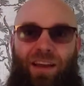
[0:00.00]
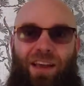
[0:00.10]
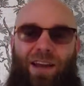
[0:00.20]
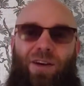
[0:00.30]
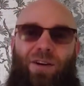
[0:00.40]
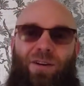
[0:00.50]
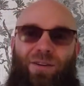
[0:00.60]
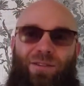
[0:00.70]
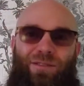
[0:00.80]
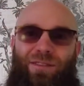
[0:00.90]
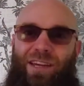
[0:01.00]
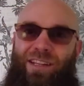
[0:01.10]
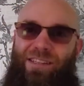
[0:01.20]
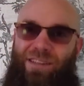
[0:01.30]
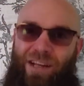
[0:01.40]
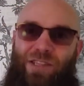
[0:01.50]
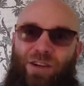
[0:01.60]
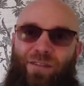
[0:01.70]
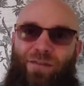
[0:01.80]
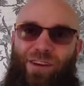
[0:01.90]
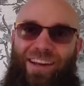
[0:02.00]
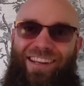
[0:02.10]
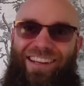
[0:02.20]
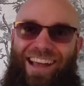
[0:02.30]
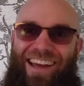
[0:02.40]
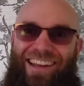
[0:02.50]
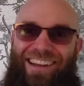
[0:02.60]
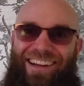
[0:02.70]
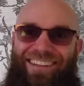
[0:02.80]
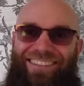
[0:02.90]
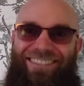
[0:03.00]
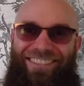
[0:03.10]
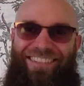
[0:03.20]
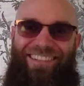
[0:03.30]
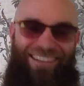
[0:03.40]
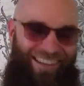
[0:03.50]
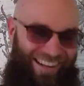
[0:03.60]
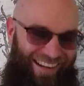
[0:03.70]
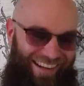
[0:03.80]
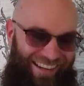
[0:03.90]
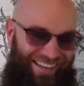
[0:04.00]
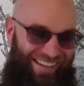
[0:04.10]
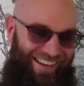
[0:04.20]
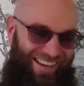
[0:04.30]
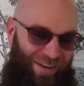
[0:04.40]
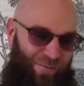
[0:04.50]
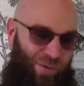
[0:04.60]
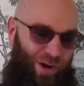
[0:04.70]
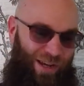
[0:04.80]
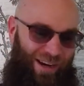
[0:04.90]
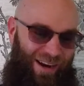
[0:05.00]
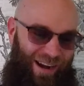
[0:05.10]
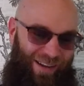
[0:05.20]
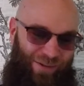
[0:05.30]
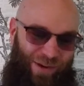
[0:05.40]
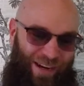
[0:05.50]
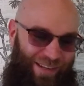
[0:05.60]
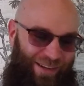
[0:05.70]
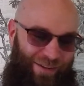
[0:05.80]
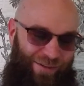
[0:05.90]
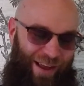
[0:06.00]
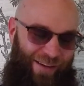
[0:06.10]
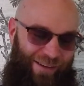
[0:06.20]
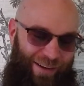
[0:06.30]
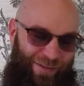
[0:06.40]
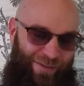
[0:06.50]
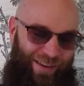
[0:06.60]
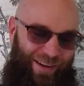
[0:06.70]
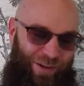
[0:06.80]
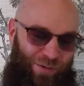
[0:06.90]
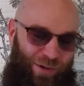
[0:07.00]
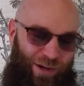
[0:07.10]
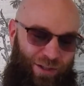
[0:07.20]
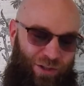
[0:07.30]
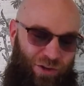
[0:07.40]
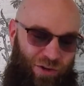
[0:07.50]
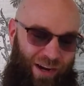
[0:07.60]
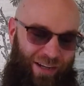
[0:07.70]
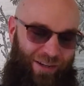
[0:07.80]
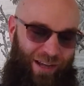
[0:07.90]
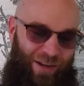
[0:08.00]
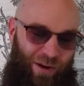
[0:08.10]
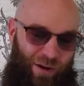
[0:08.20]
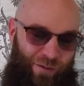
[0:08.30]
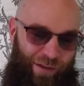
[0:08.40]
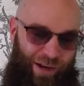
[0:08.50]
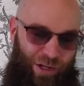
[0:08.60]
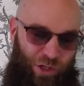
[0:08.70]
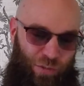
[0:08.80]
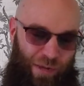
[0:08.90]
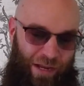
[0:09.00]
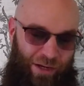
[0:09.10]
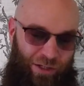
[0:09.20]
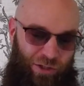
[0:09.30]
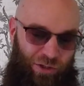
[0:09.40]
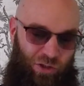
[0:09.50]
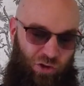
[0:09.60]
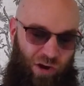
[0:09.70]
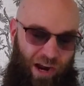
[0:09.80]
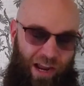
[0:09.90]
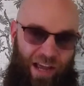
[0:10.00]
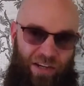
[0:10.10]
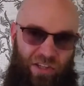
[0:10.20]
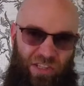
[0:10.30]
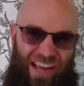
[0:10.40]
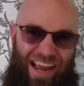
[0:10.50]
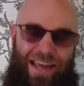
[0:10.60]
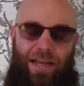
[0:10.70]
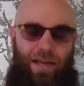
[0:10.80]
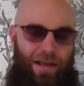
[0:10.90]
Hello. It's nice to have a friend in Canada. Moikka, what is your favorite Finnish word to try to get non-Finnish speakers to try and say?